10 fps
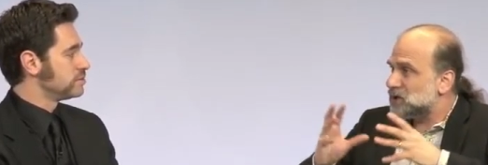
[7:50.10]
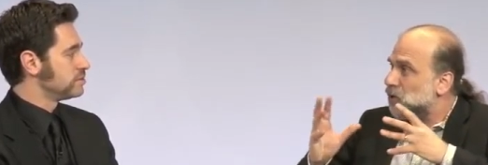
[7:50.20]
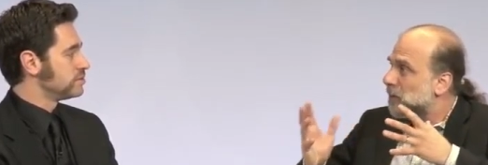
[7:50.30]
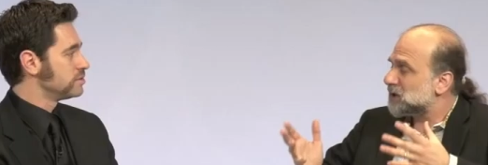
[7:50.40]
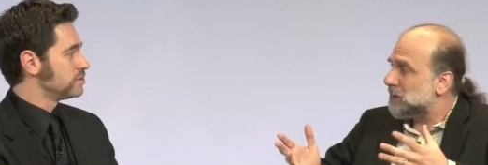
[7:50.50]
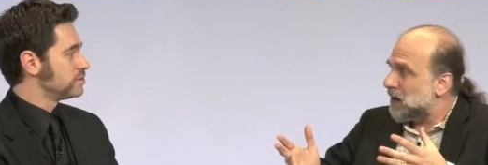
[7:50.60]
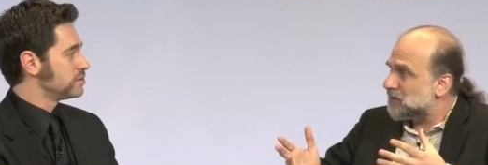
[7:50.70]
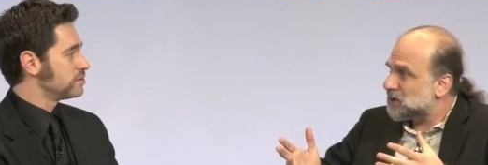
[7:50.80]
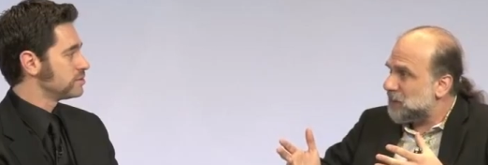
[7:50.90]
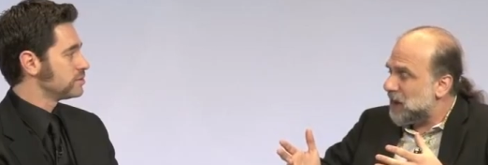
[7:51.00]
Speaker 1: an enormous amount of
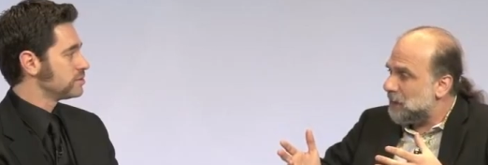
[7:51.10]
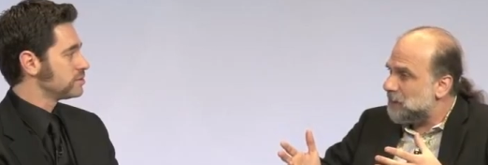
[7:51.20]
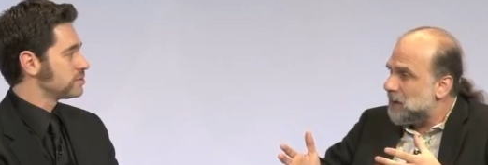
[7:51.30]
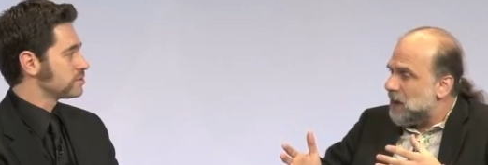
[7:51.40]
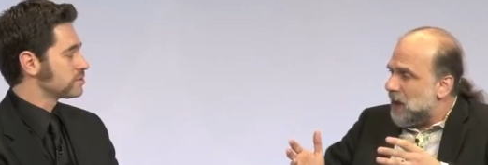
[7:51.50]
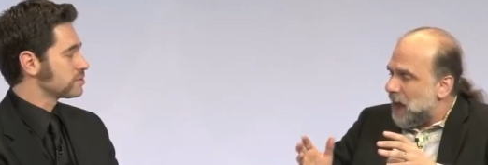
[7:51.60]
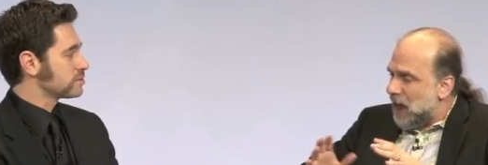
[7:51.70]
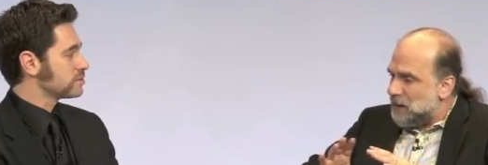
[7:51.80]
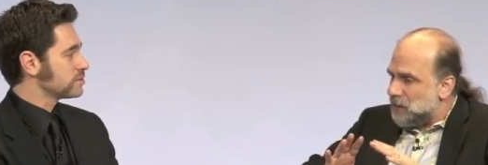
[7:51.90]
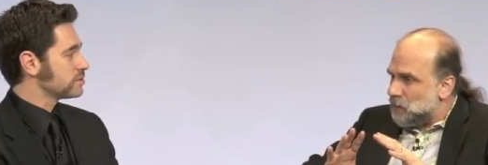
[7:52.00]
spam.
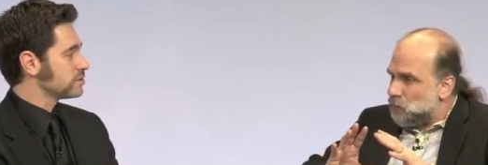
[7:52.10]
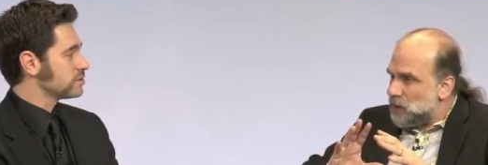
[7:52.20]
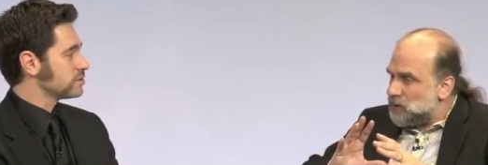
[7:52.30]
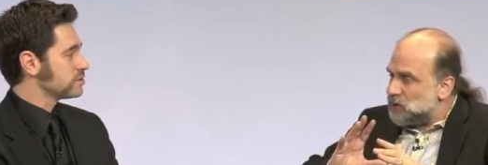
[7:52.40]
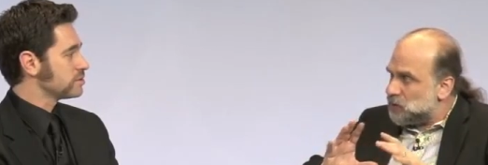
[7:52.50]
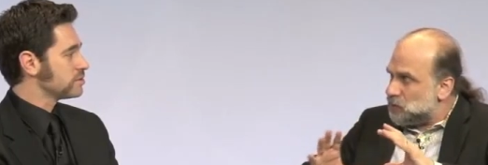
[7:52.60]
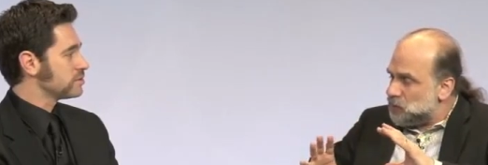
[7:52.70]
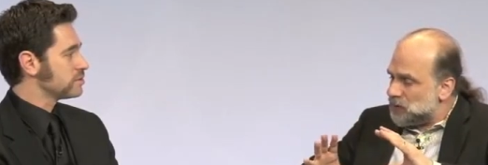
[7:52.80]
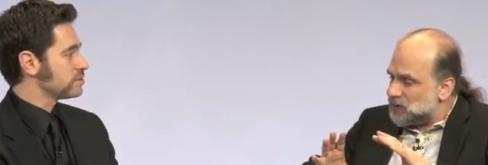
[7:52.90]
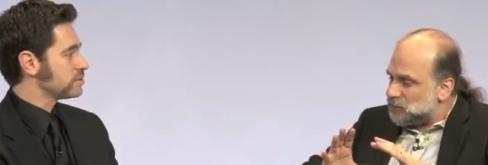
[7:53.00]
And we do
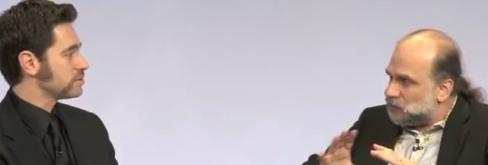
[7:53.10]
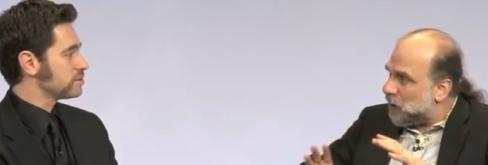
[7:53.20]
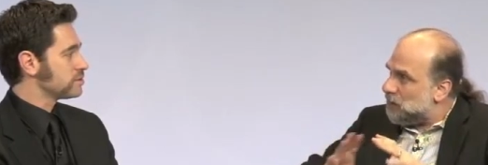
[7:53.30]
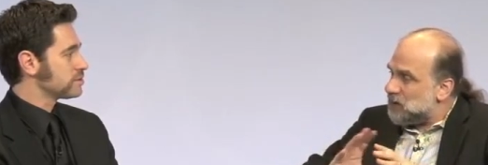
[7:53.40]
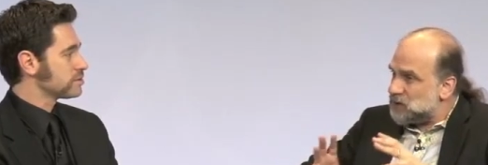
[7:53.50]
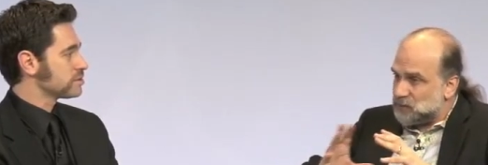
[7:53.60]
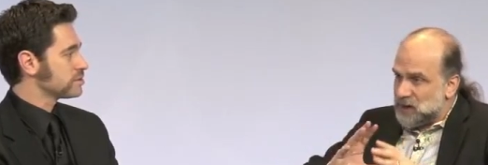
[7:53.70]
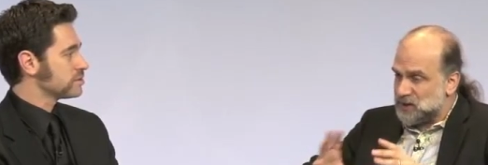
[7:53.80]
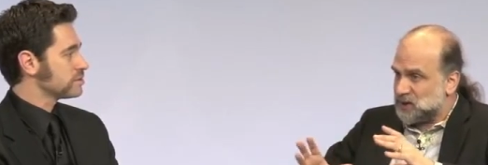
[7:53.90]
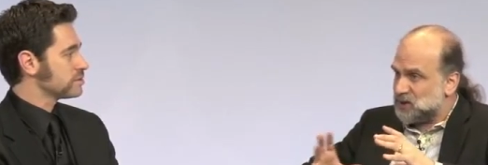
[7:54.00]
run these
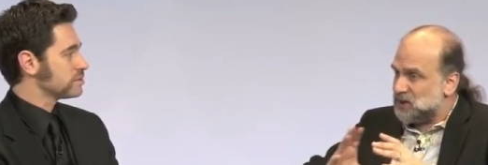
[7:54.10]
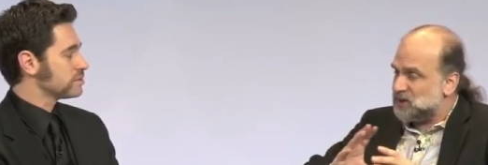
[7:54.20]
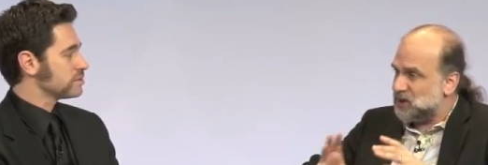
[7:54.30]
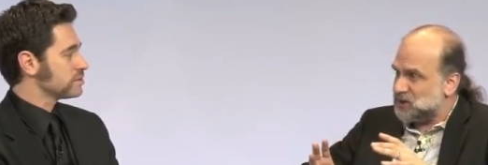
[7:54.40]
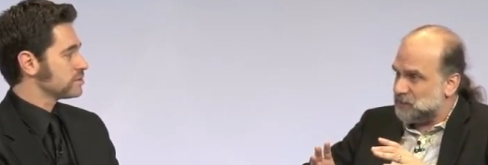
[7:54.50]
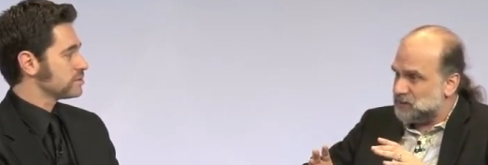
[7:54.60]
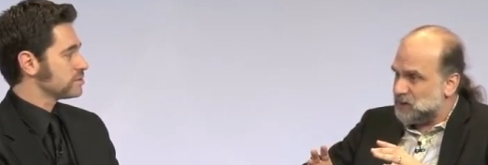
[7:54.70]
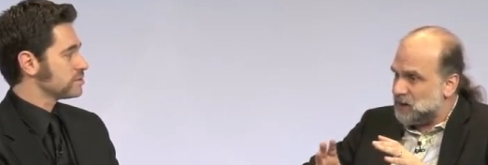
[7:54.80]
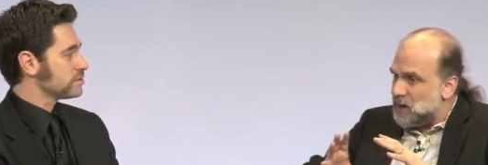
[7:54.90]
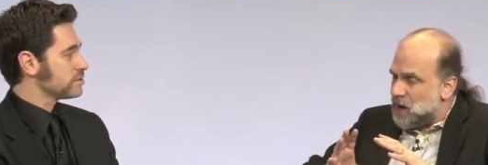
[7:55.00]
risks in systems.
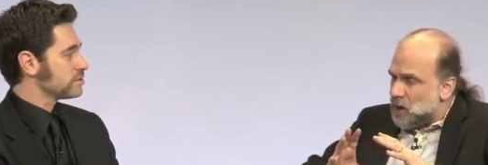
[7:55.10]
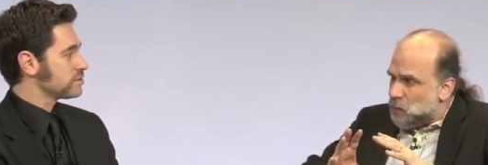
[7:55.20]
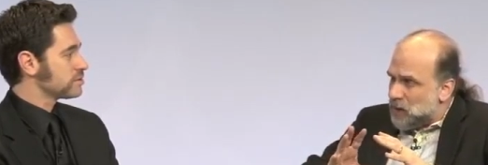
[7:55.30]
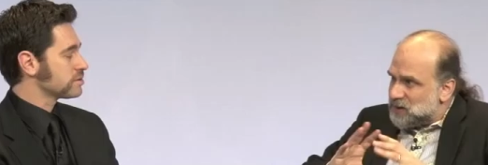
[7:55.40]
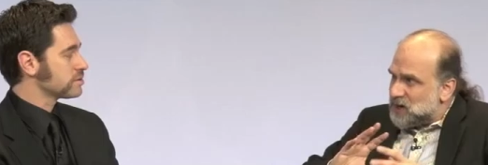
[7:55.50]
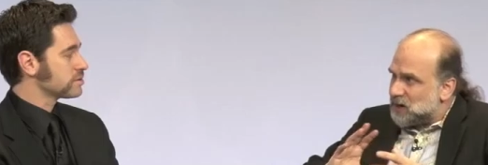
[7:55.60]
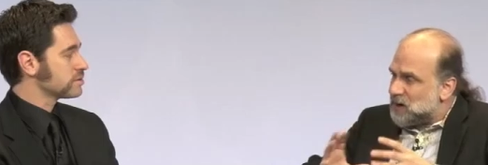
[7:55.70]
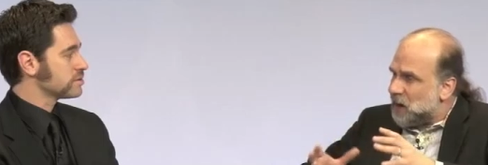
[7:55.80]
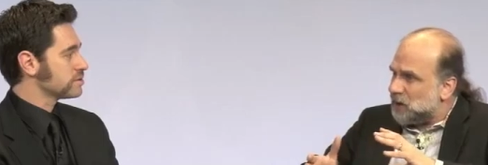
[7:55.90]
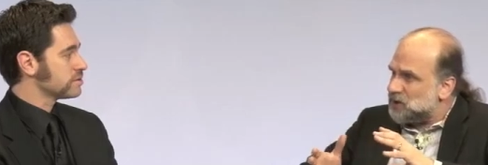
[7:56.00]
Now, when
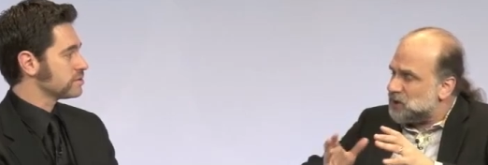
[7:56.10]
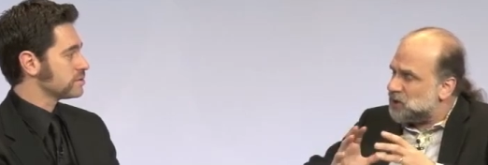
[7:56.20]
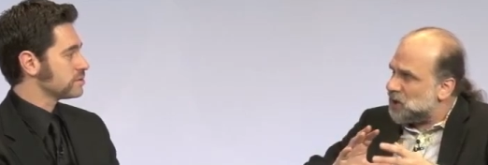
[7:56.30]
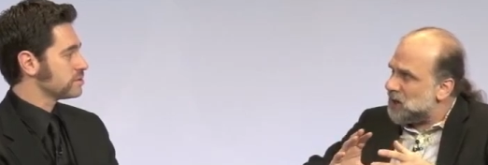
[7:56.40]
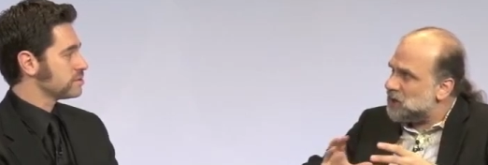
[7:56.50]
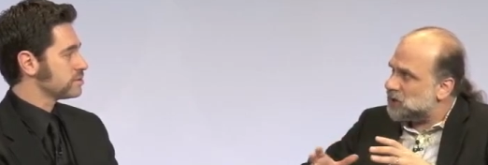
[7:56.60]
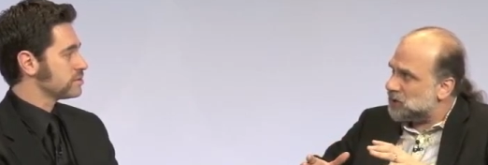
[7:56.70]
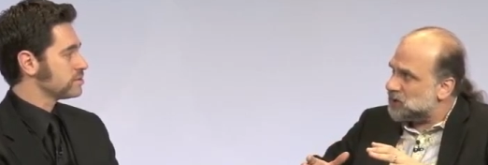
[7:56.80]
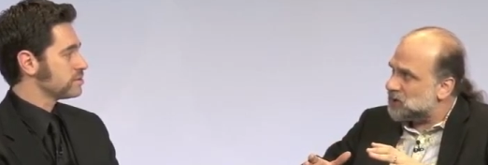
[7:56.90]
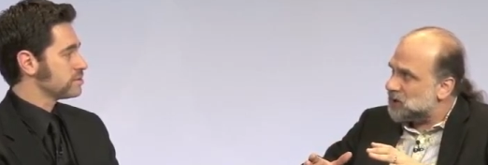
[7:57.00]
technology
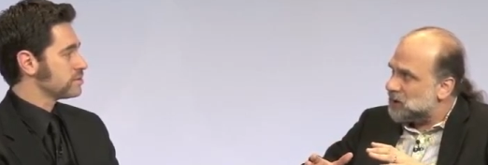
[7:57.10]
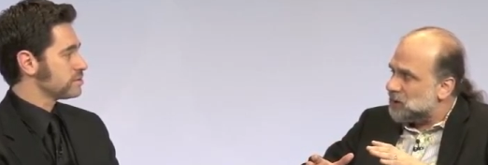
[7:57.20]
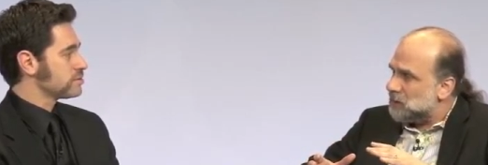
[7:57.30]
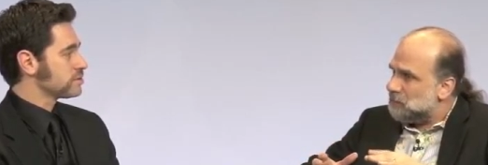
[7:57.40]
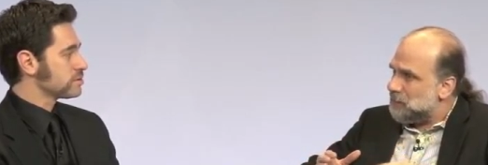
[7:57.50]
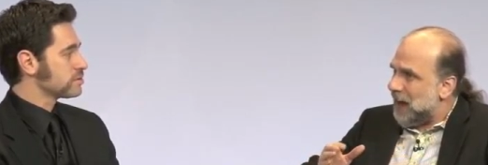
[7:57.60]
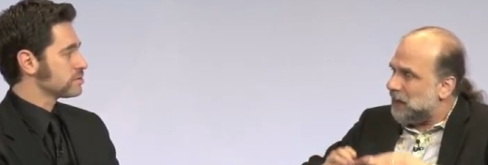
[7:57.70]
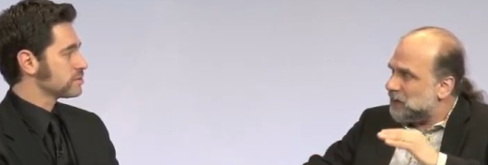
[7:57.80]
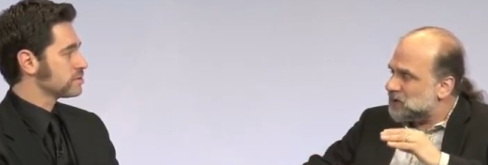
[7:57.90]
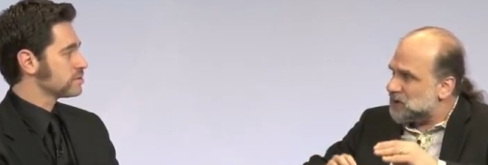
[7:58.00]
changes,
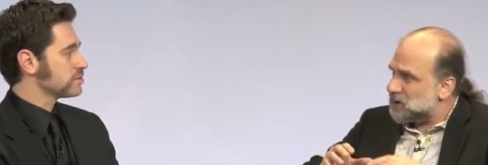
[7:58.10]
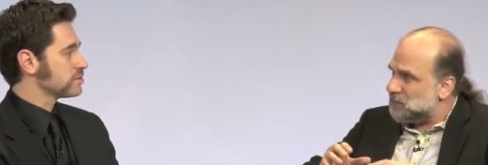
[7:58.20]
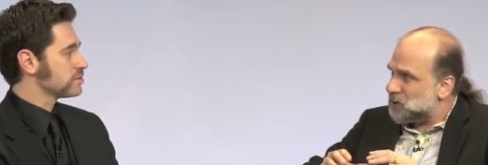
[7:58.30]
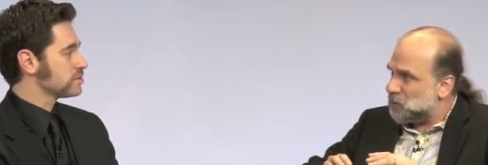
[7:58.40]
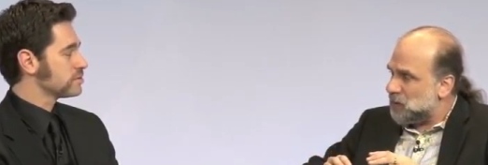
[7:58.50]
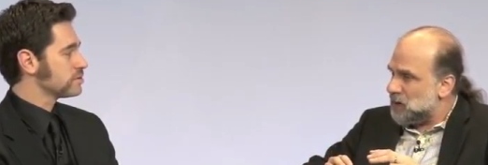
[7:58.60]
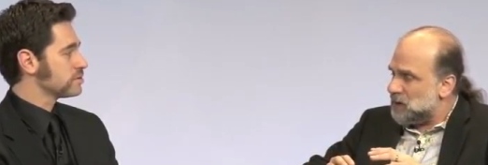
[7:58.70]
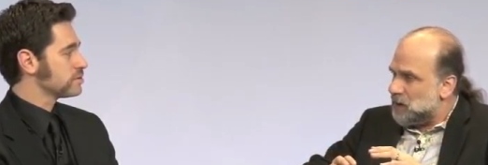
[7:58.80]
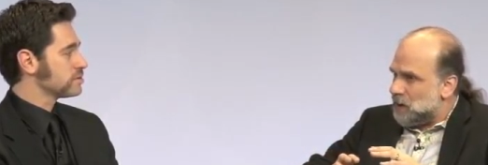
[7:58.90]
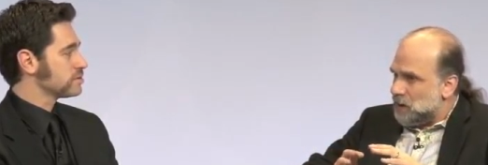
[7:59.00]
balances
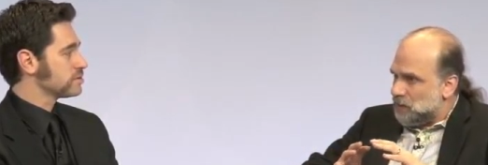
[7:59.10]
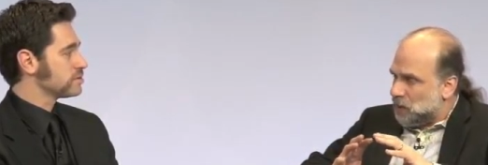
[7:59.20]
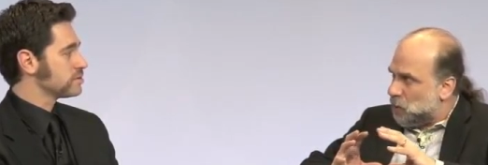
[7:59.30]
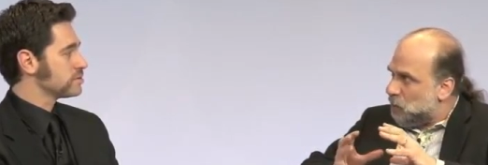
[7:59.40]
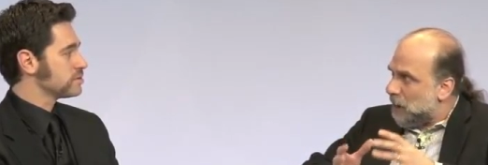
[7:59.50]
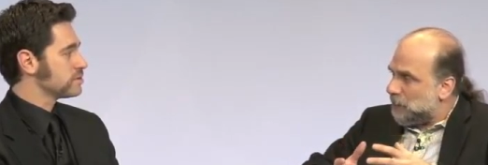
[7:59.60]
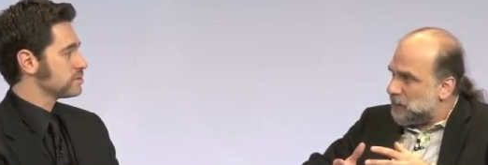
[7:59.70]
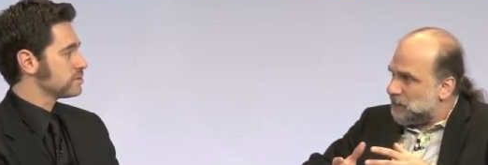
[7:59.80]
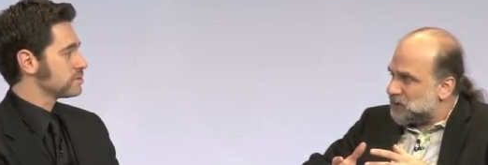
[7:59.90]
between the cooperative